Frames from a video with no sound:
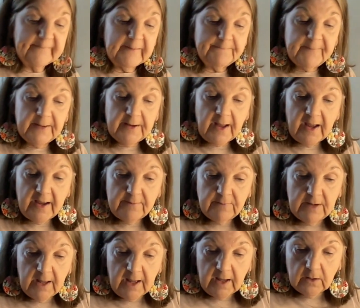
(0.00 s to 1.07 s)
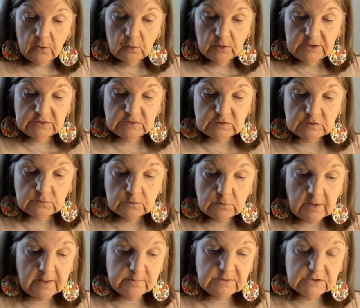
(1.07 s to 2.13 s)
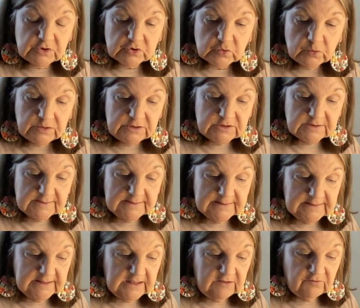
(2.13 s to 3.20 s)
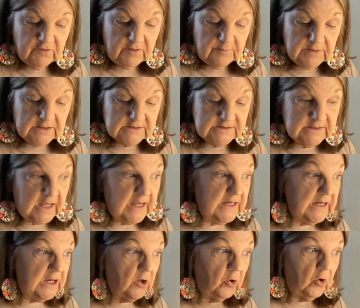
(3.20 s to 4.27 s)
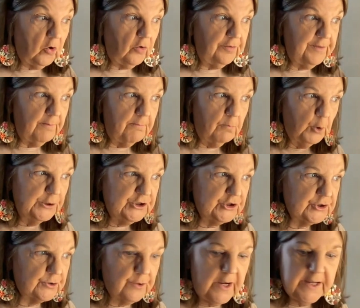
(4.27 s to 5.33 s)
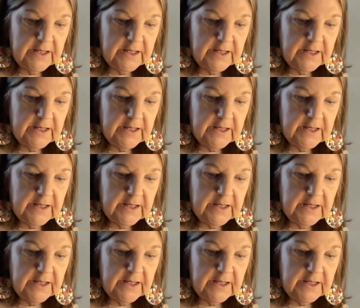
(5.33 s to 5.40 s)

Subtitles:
but I'm not going to. I'm just going to leave it because I need all the moisture I